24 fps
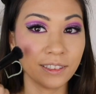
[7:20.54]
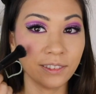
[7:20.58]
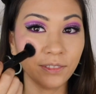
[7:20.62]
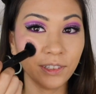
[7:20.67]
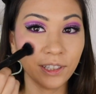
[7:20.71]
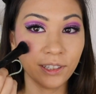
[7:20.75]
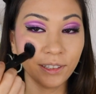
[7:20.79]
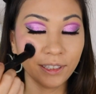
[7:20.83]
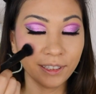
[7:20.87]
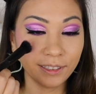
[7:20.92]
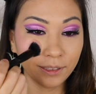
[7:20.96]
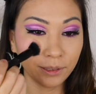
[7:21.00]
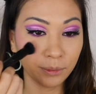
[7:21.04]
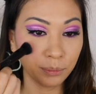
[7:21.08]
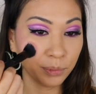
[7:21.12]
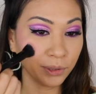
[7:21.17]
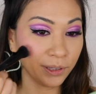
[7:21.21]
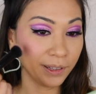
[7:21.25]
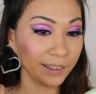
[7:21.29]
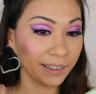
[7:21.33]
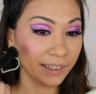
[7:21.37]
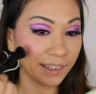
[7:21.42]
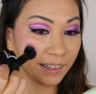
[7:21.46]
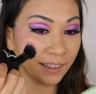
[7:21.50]
See, very
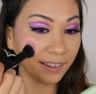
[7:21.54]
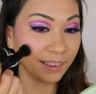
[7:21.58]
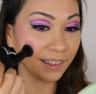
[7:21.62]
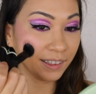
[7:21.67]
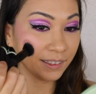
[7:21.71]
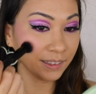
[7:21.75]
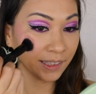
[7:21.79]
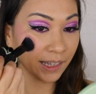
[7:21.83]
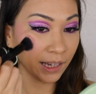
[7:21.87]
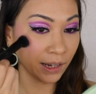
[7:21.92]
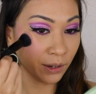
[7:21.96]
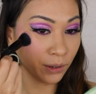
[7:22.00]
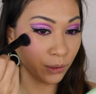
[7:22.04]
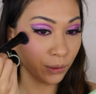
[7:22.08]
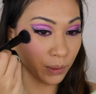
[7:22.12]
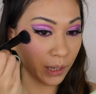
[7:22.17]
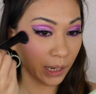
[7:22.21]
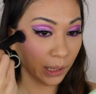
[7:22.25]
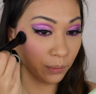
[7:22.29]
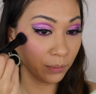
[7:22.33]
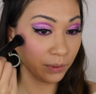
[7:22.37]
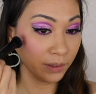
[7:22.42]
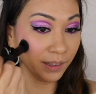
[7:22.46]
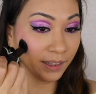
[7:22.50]
simple. Again, that's how
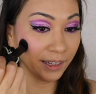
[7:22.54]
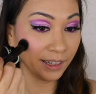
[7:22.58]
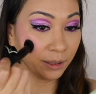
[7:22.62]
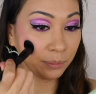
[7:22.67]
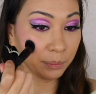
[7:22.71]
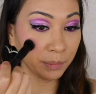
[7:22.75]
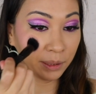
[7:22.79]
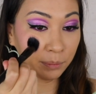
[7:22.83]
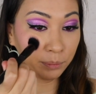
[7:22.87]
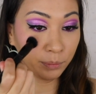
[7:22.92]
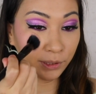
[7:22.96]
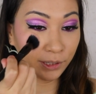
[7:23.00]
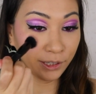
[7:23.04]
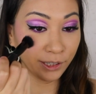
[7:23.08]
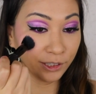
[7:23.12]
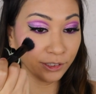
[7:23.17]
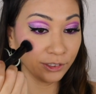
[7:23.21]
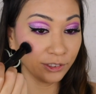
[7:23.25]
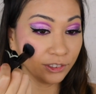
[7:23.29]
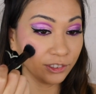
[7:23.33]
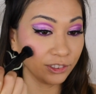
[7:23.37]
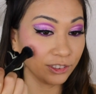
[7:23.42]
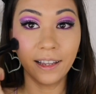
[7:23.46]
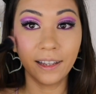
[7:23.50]
I would like my blush.